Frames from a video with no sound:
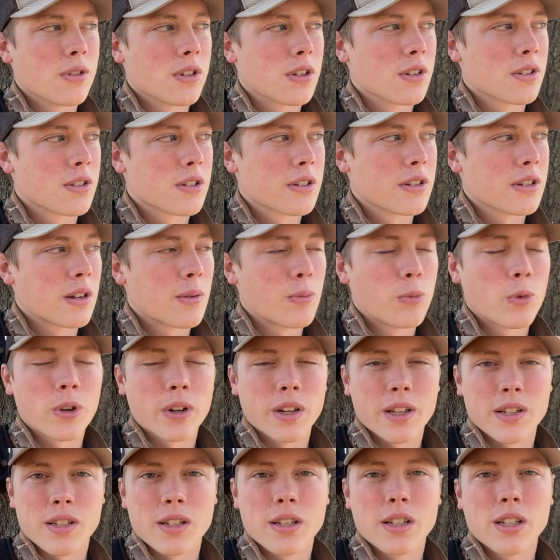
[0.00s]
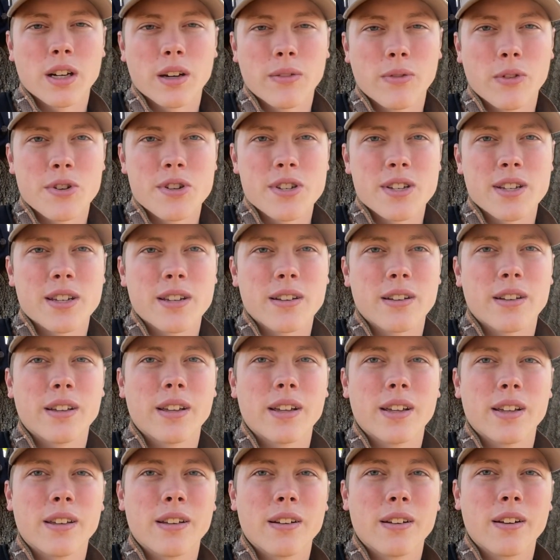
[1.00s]
it somewhat as a cover scent,
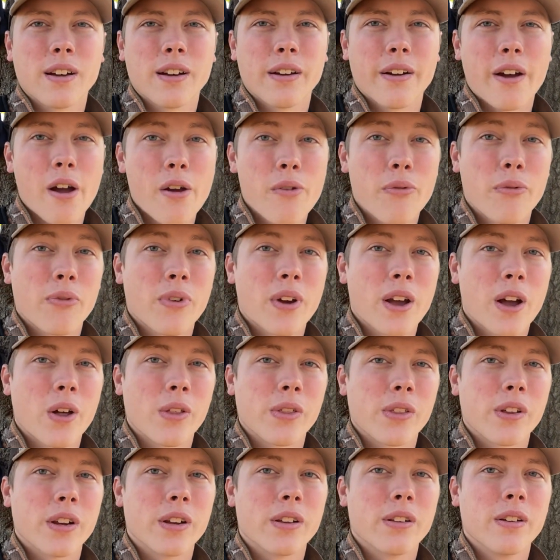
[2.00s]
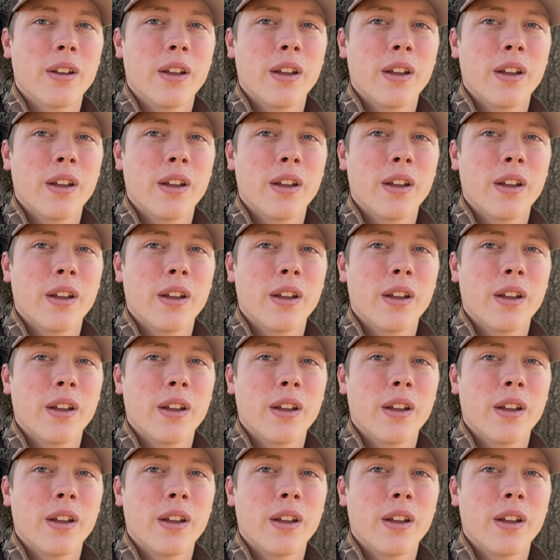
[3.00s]
and I've found that